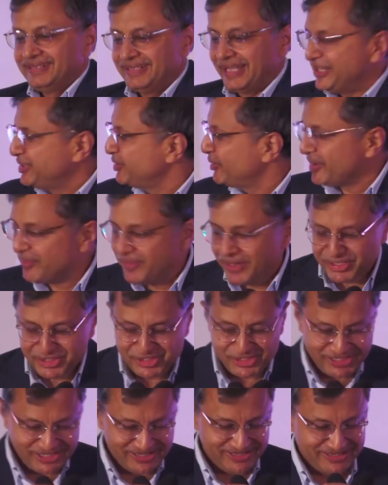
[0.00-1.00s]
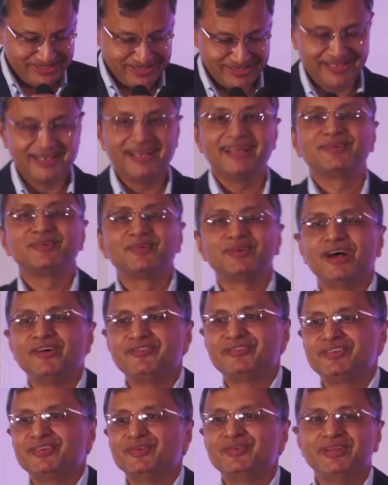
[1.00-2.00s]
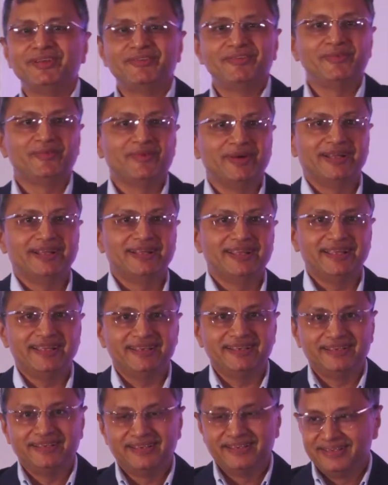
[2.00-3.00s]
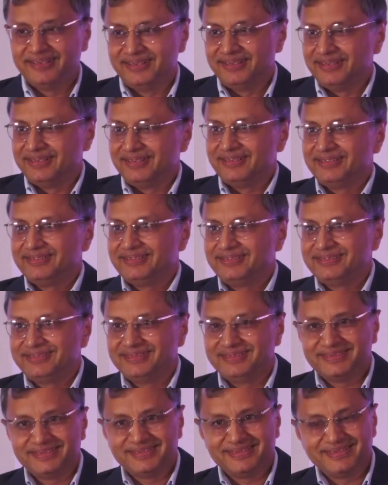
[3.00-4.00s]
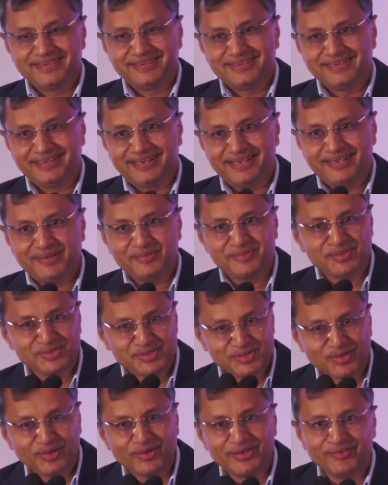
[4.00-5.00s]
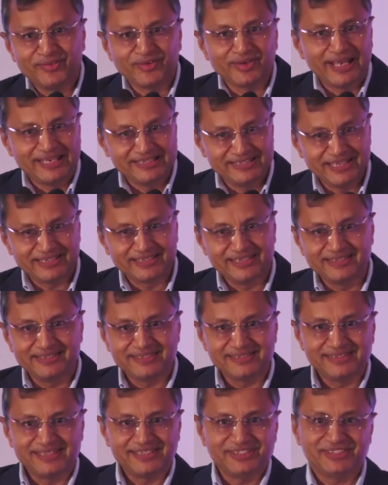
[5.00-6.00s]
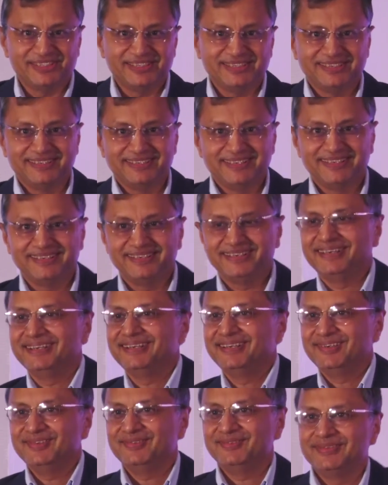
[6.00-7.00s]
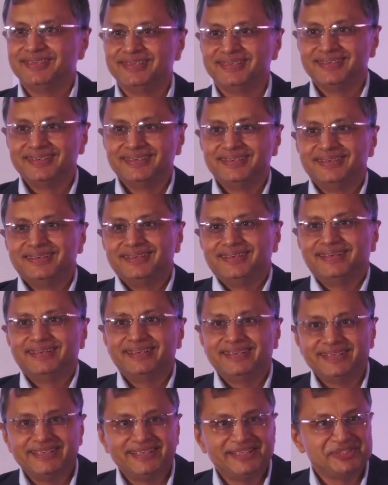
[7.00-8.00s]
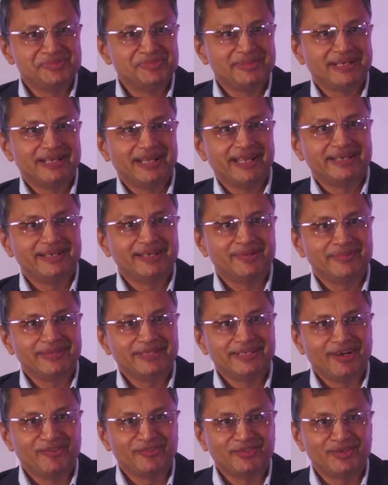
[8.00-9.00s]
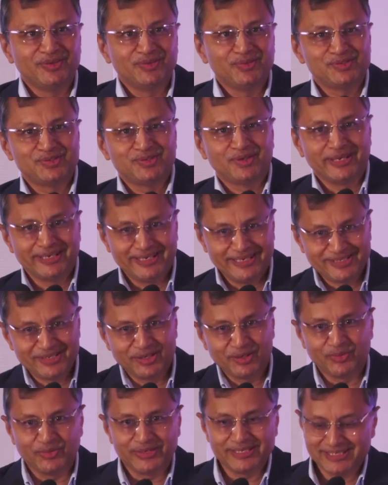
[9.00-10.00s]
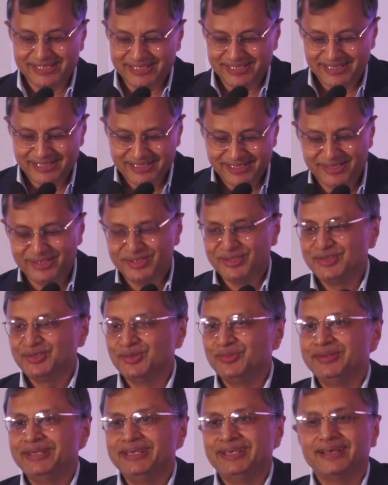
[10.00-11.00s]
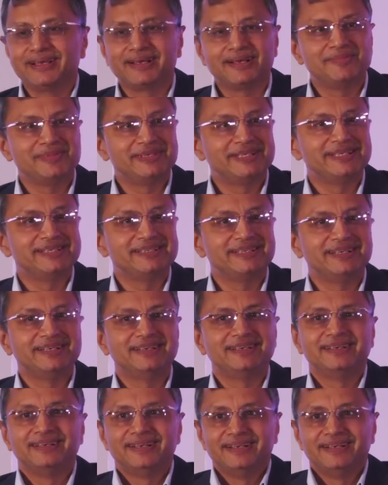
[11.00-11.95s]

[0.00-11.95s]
Thank you very much, and good afternoon, everyone. And I'm so sorry for hijacking the session, and I have an engagement lined up in the afternoon, so I just requested to be accommodated.